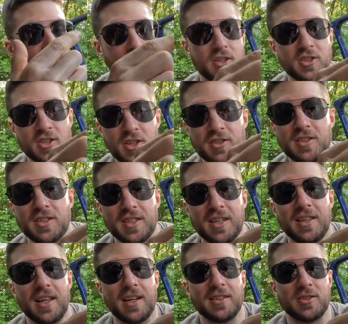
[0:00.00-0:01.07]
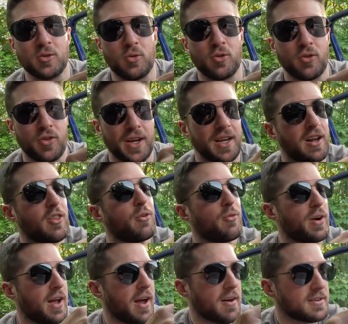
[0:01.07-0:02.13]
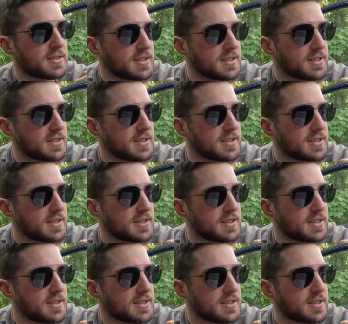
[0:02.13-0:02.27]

so it's good to see that it's all green on the rear.